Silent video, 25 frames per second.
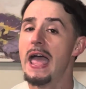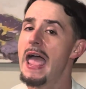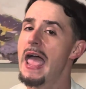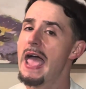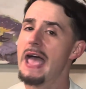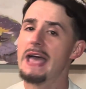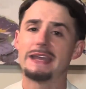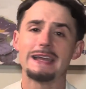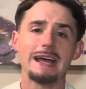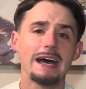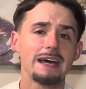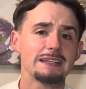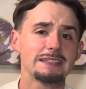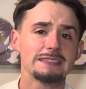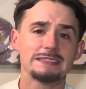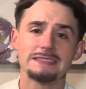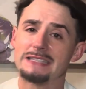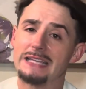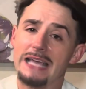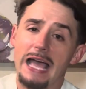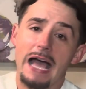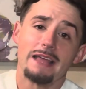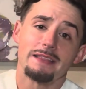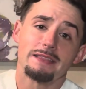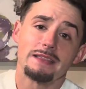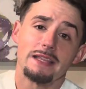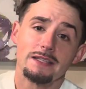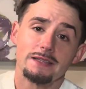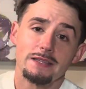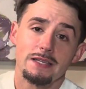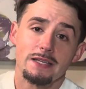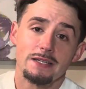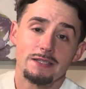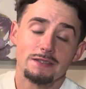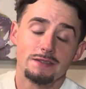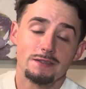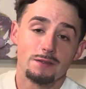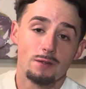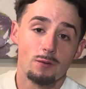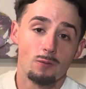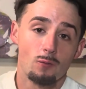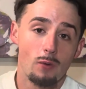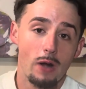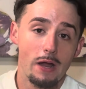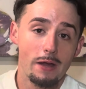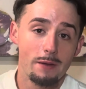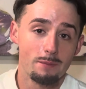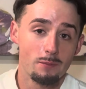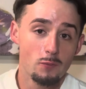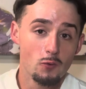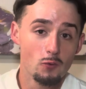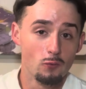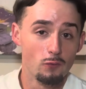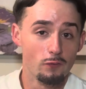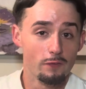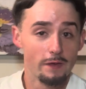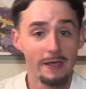And honestly, I think that it's the right move.